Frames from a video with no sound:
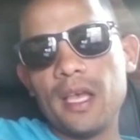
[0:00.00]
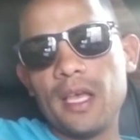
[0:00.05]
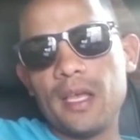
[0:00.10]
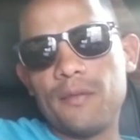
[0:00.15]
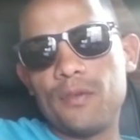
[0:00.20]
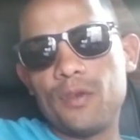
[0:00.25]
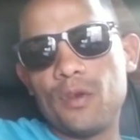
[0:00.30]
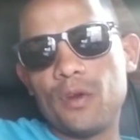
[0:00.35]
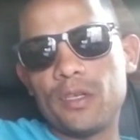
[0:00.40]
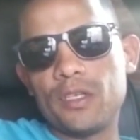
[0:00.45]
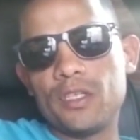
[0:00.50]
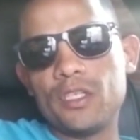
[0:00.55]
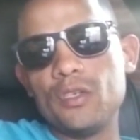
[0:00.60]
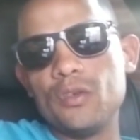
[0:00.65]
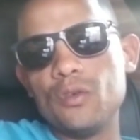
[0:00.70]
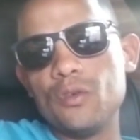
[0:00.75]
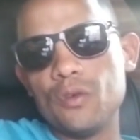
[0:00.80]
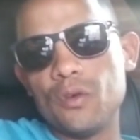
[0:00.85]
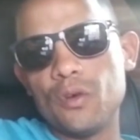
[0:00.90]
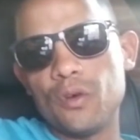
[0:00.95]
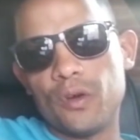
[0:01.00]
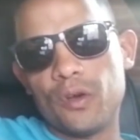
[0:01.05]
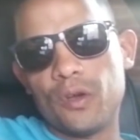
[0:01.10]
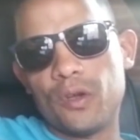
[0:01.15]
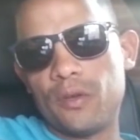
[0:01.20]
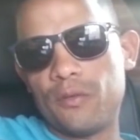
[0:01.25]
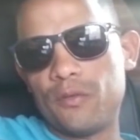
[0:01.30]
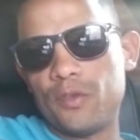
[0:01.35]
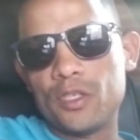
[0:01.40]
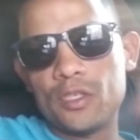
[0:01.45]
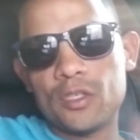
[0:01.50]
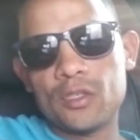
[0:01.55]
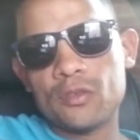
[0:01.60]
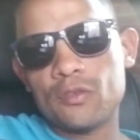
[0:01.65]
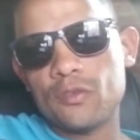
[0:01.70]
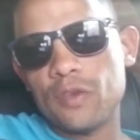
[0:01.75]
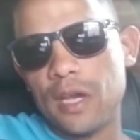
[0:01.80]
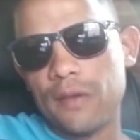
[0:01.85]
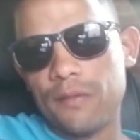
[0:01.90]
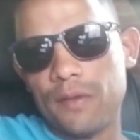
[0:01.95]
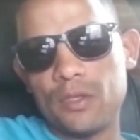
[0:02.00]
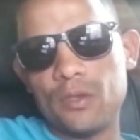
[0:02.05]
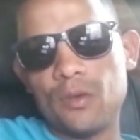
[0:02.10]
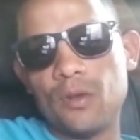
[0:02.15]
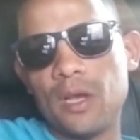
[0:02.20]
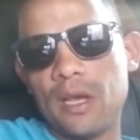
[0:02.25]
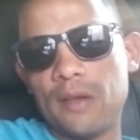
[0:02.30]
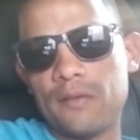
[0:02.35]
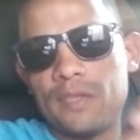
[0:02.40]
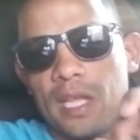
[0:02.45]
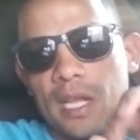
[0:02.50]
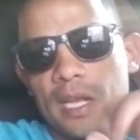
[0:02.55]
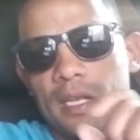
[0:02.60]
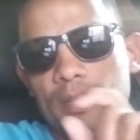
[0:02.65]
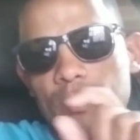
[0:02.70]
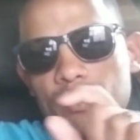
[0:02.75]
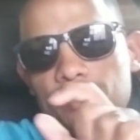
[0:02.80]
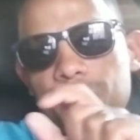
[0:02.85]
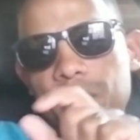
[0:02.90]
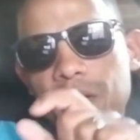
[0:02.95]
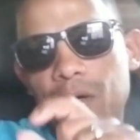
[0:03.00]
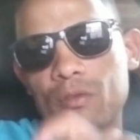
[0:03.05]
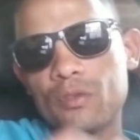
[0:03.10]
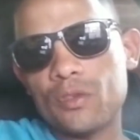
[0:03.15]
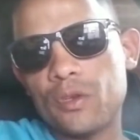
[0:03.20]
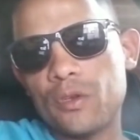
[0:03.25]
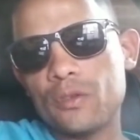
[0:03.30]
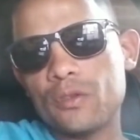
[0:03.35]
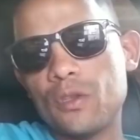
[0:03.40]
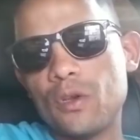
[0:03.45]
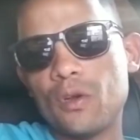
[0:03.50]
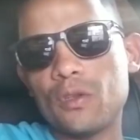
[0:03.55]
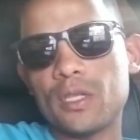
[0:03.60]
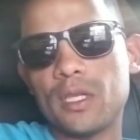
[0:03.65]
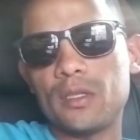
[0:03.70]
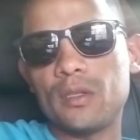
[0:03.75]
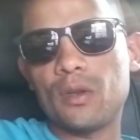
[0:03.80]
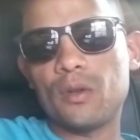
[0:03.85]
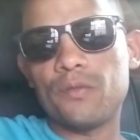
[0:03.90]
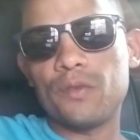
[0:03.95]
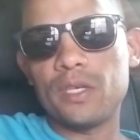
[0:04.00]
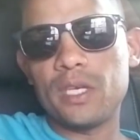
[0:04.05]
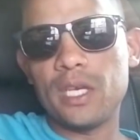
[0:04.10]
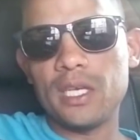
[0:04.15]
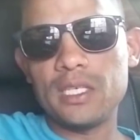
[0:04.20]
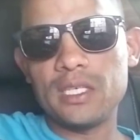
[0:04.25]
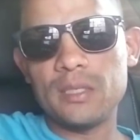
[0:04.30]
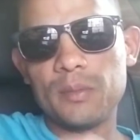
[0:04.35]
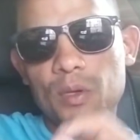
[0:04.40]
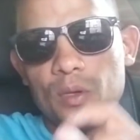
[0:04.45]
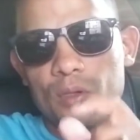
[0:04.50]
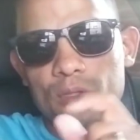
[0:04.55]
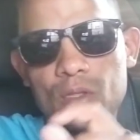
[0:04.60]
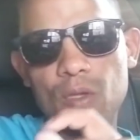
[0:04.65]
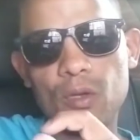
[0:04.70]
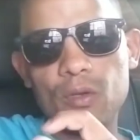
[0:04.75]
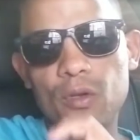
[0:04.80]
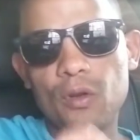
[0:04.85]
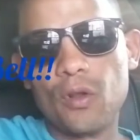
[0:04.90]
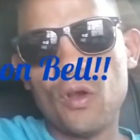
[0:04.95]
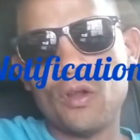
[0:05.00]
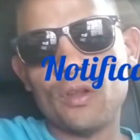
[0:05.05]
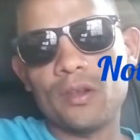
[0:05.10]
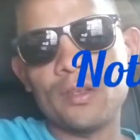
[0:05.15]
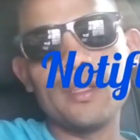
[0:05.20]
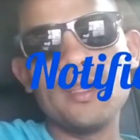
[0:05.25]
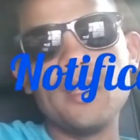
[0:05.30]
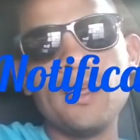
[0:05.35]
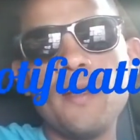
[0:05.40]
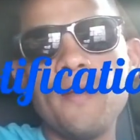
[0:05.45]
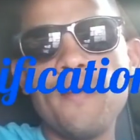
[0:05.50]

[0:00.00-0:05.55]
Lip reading: If you're new or if you subscribe and you don't have that little bell turned on, that notification bell, turn it on.